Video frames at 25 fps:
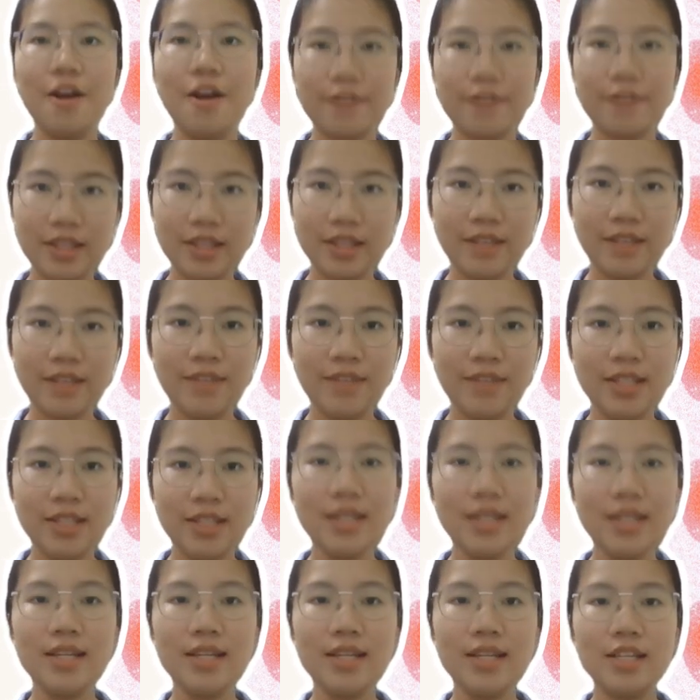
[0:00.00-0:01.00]

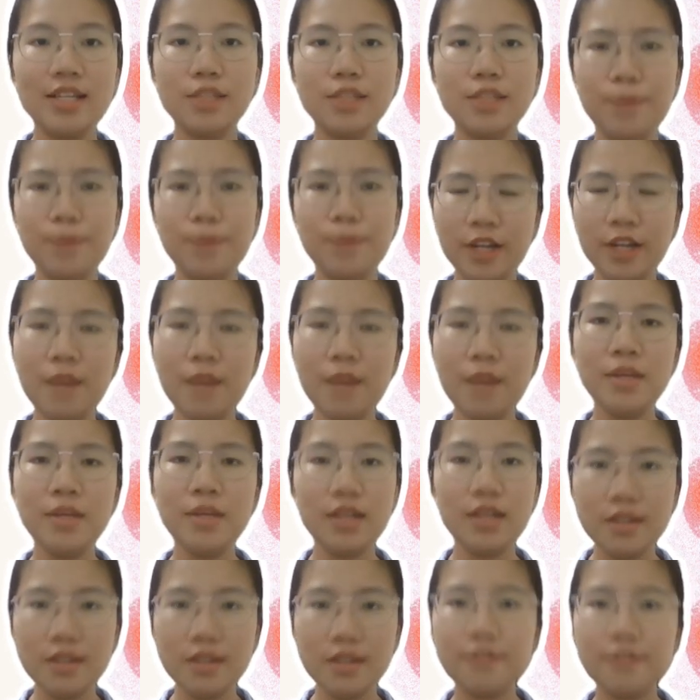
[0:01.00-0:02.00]
creativity is
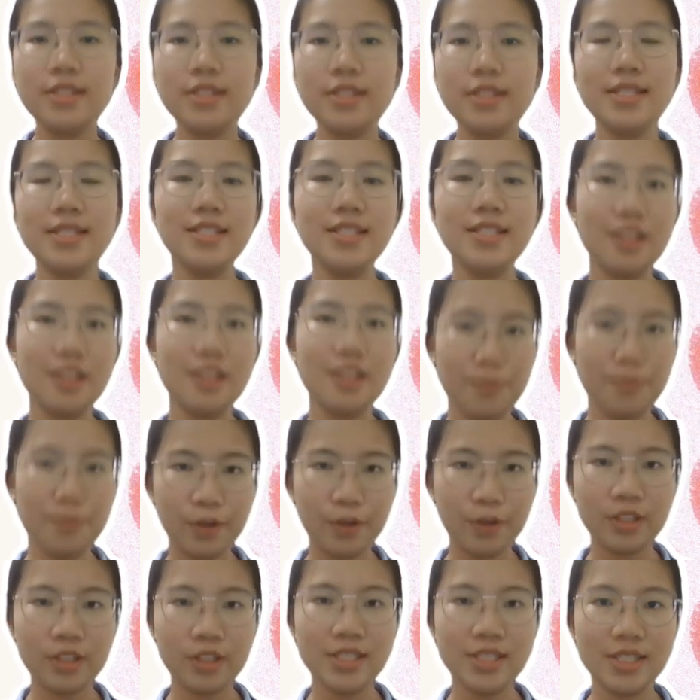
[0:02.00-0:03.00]
becoming increasingly
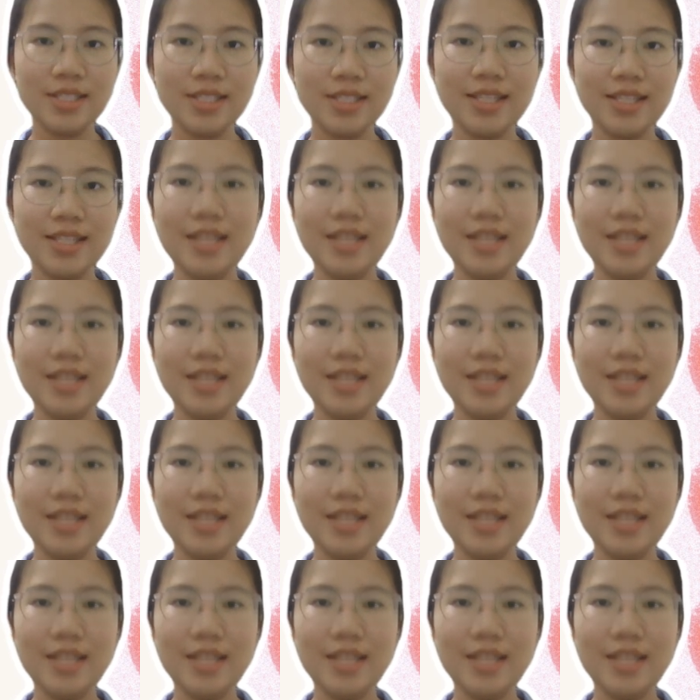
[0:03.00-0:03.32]
important